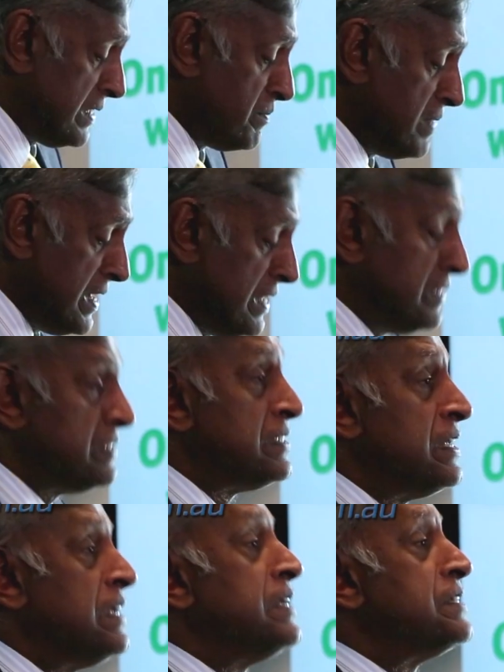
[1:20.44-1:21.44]
It
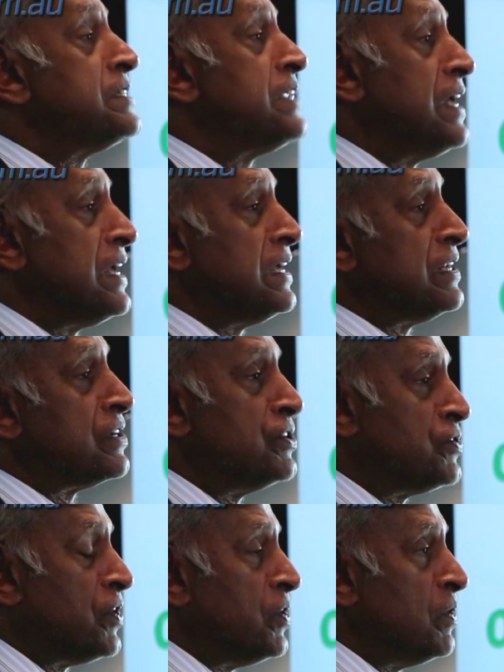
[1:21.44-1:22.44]
means staying in
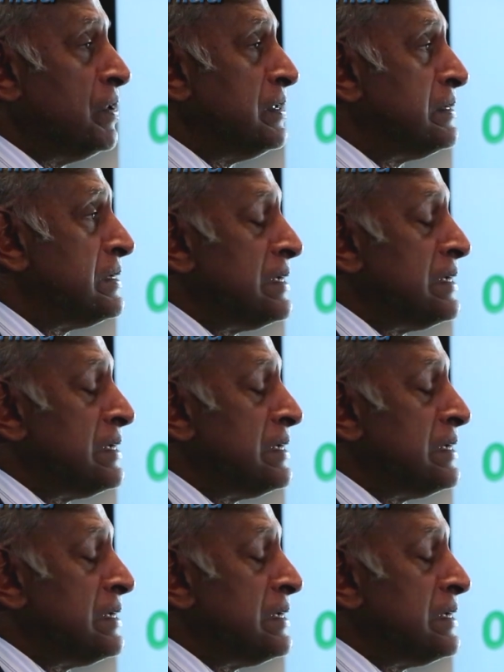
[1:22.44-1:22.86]
control.